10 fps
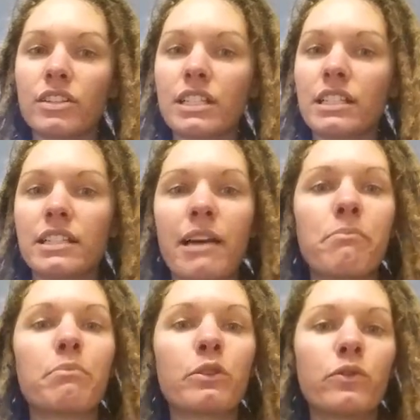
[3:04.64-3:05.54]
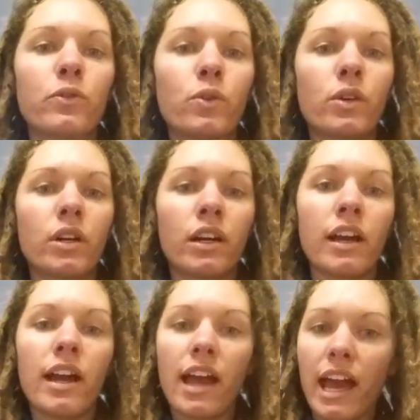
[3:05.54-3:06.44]
there's a step
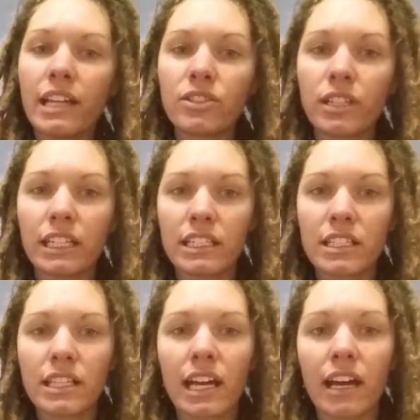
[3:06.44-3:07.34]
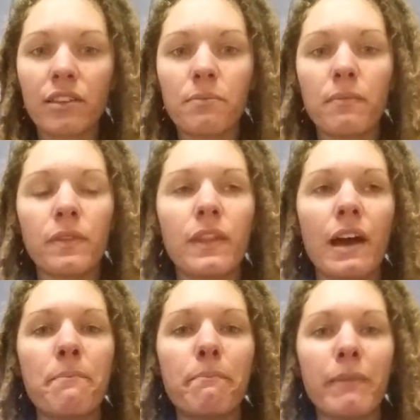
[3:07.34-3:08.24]
before entering into that
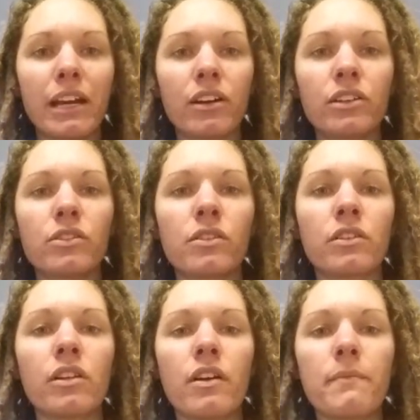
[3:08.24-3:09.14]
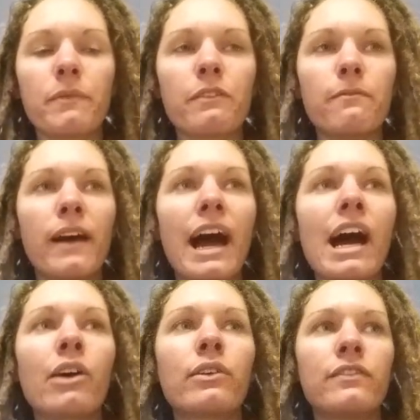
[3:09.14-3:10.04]
marital
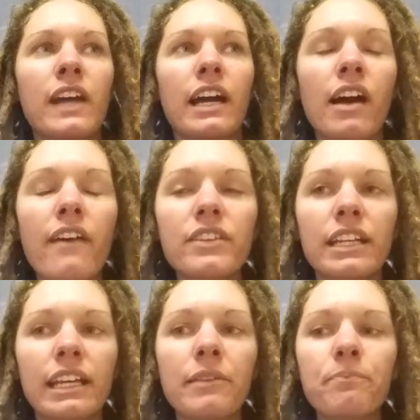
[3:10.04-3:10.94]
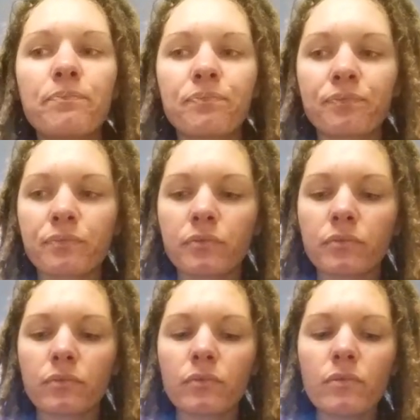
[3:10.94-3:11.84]
vow of that covenant,
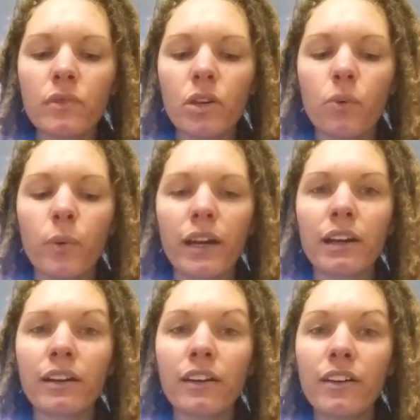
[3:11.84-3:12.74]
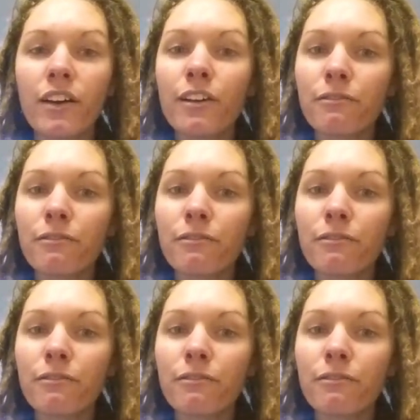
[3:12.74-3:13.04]
where